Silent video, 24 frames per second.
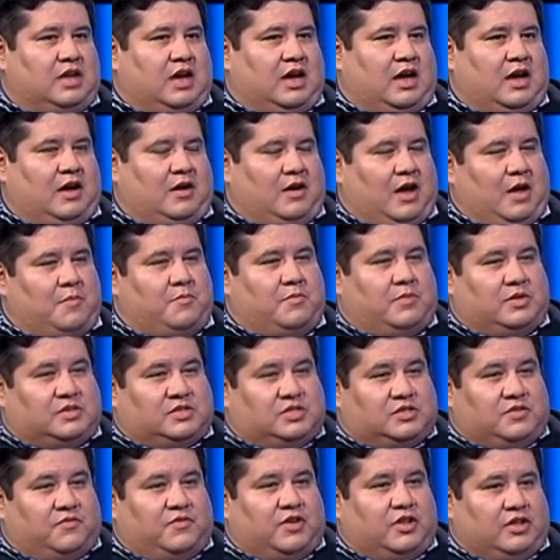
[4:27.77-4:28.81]
I'm a
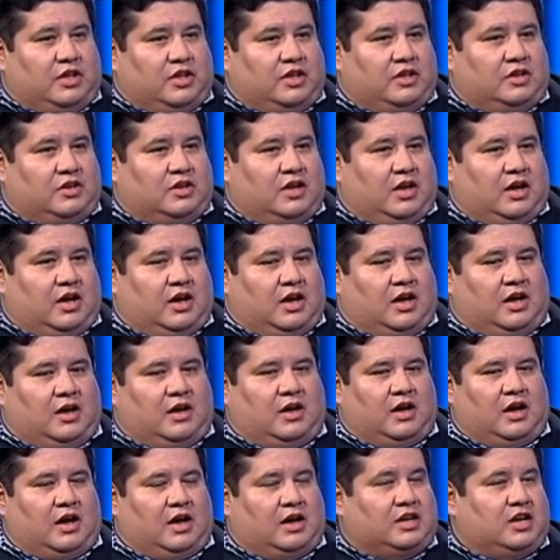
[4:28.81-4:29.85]
civilian,
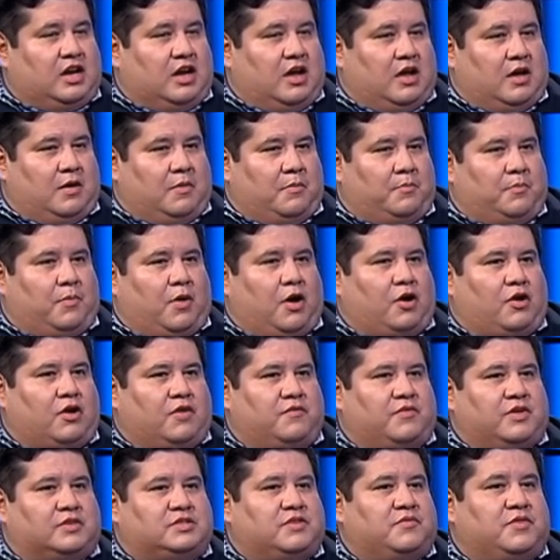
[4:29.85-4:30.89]
part
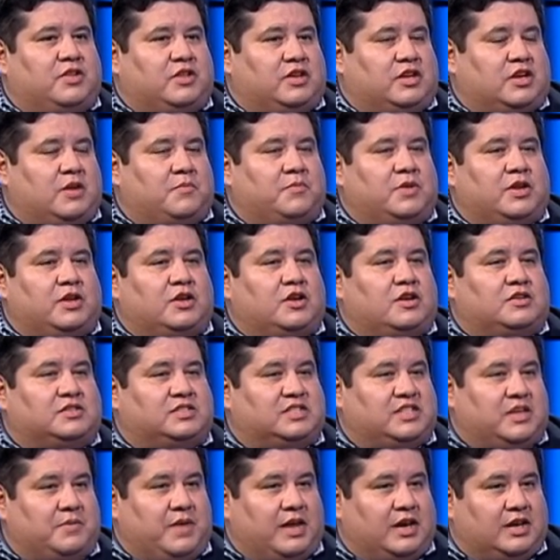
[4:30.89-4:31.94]
of a civilian company called
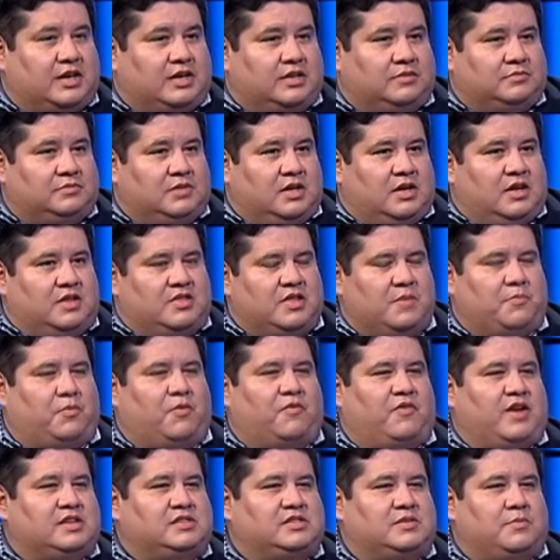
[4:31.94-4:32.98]
Zee Medical that
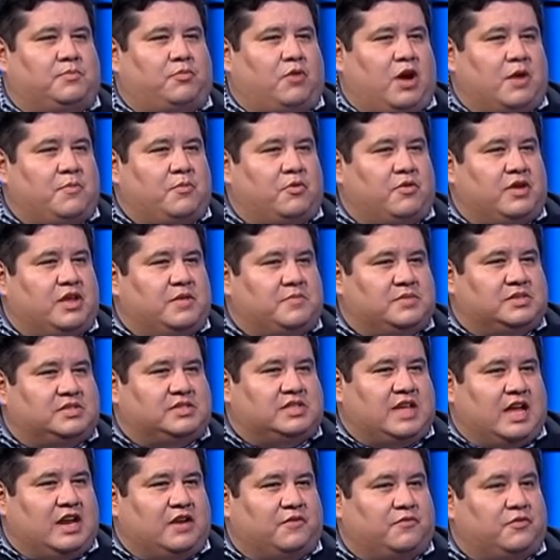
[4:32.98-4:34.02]
provides the primary
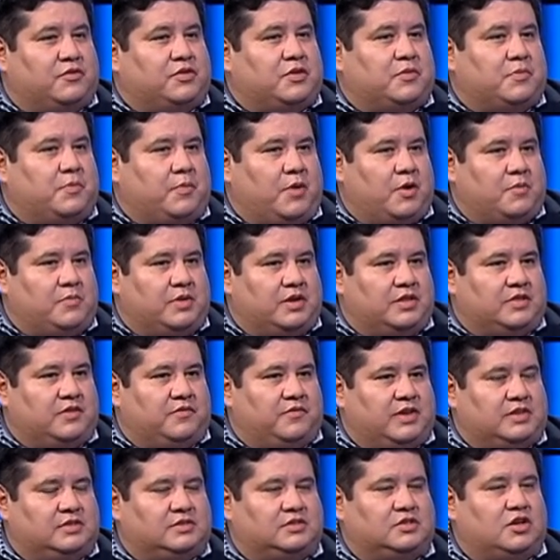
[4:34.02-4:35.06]
hemostatic for the Department of
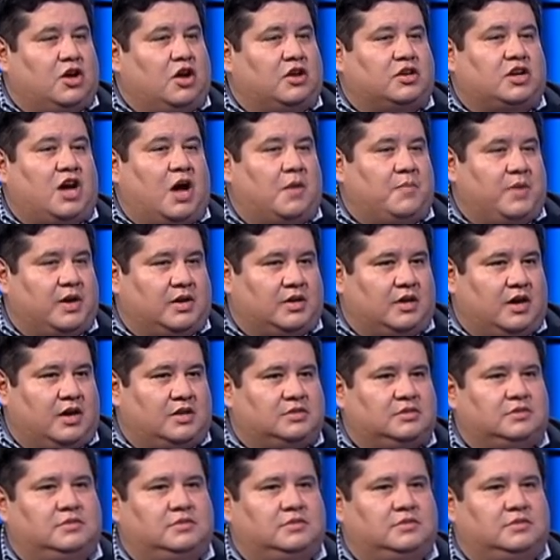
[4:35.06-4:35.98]
Defense, called Combat Gauze.